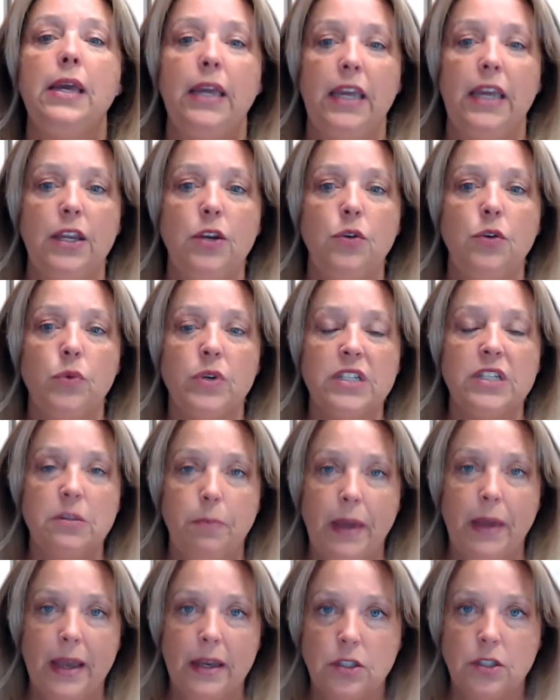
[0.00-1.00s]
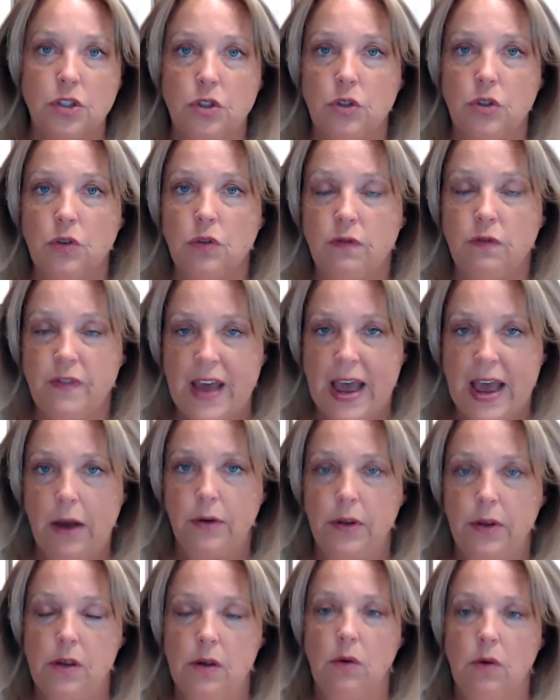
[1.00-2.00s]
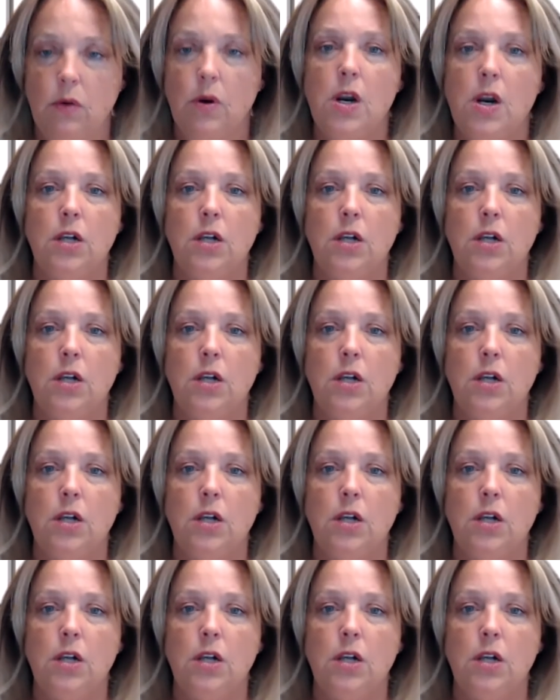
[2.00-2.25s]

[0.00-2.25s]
in respects to value.